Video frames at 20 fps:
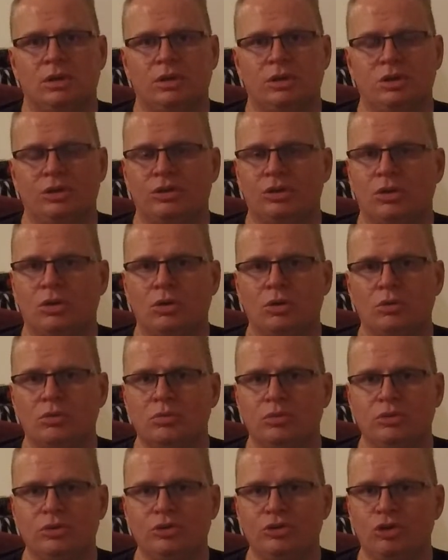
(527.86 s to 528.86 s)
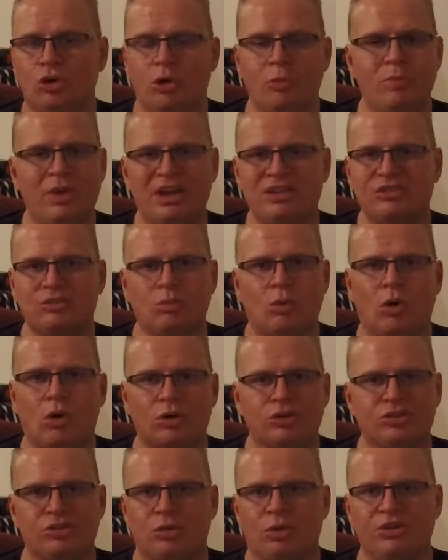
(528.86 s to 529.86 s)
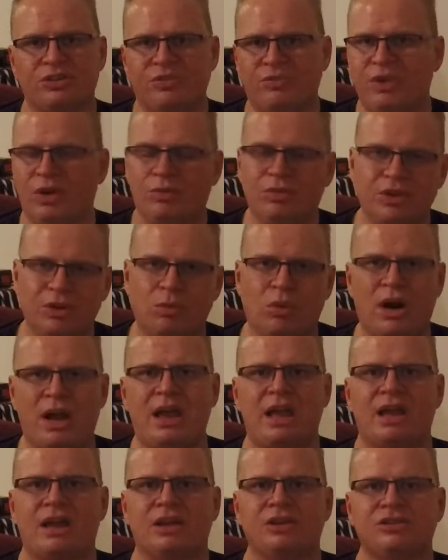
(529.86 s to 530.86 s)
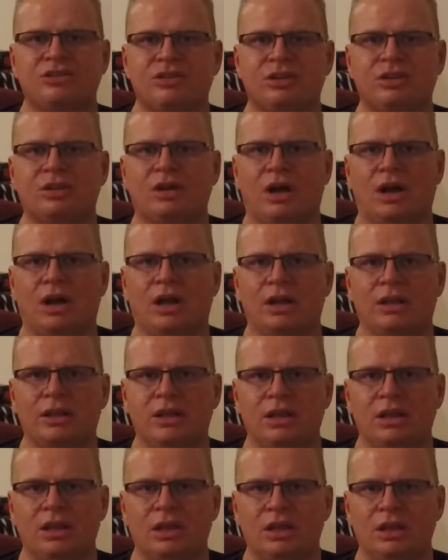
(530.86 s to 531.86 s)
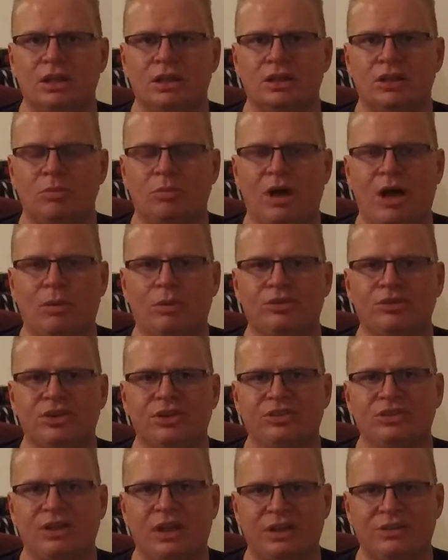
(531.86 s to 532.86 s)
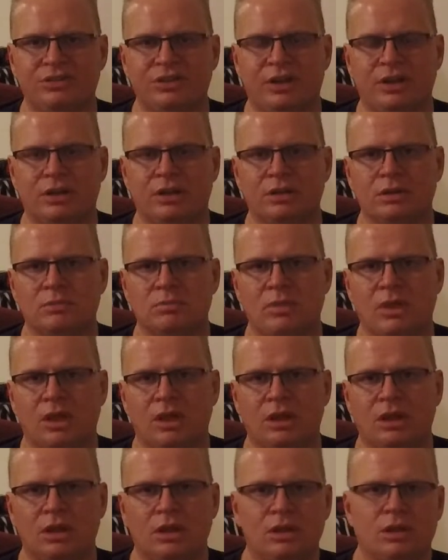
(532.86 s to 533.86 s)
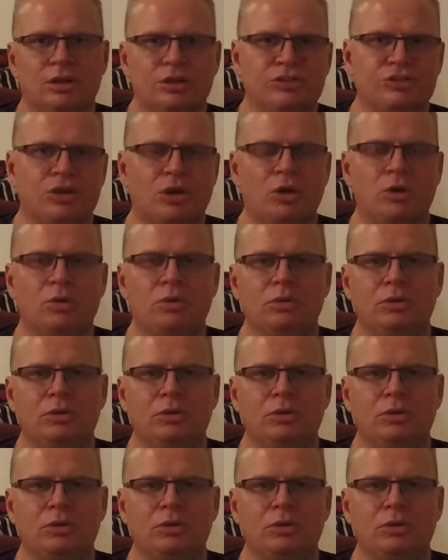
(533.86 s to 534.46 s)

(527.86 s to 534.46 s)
You know, your best works are as filthy rags to God, the Bible says in Isaiah. So,